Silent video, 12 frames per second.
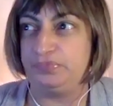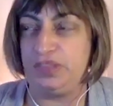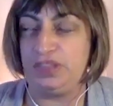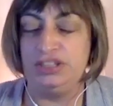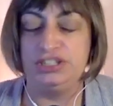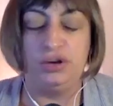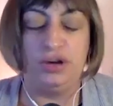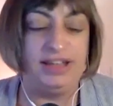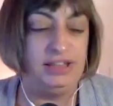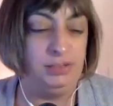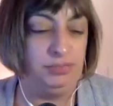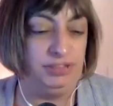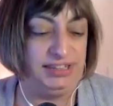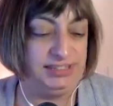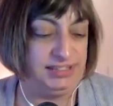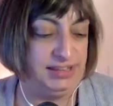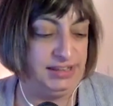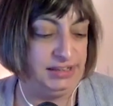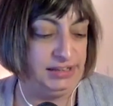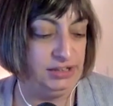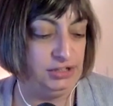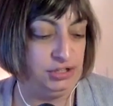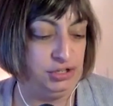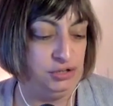So I ended up listening
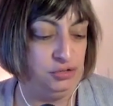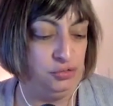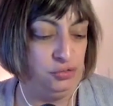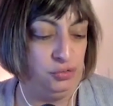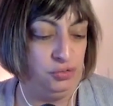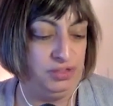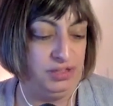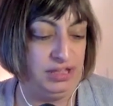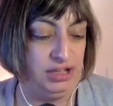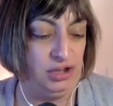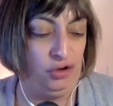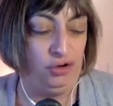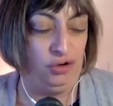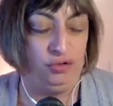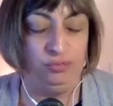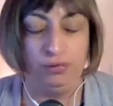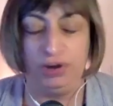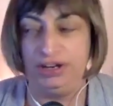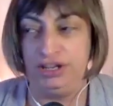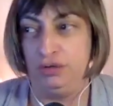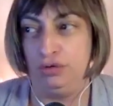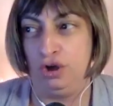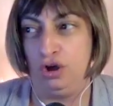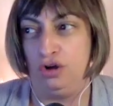to the home radio
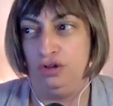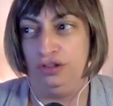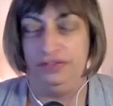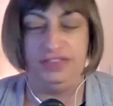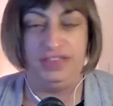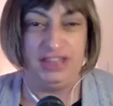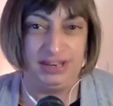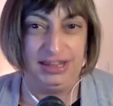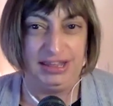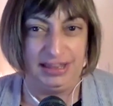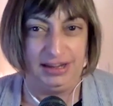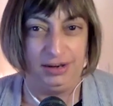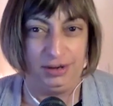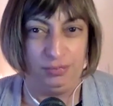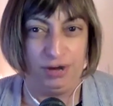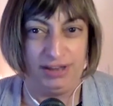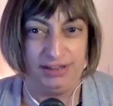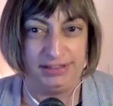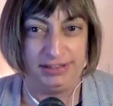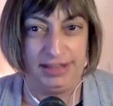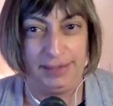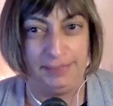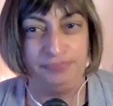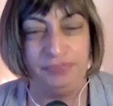call of the Indiana Nebraska
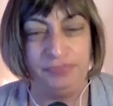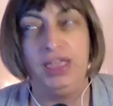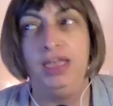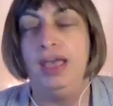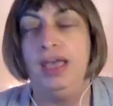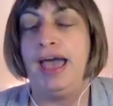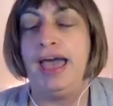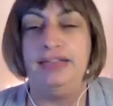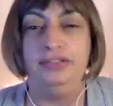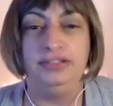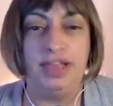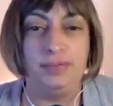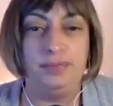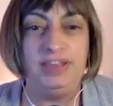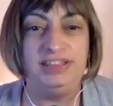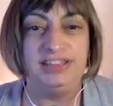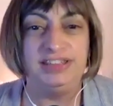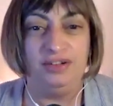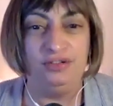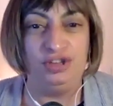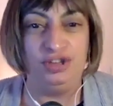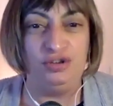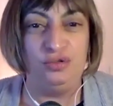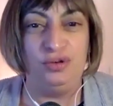game. And let me tell
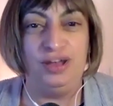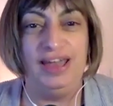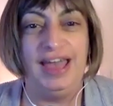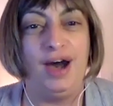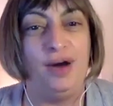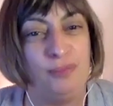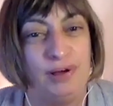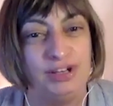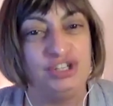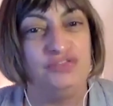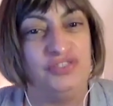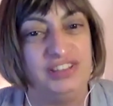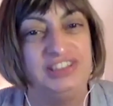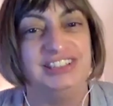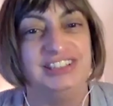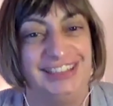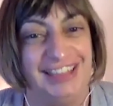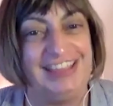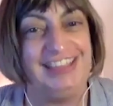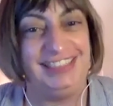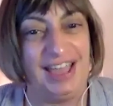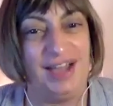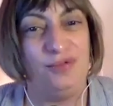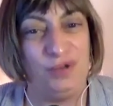you how much of a delight
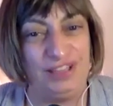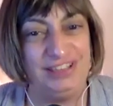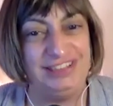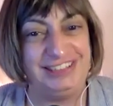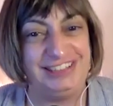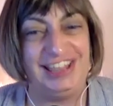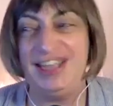that was,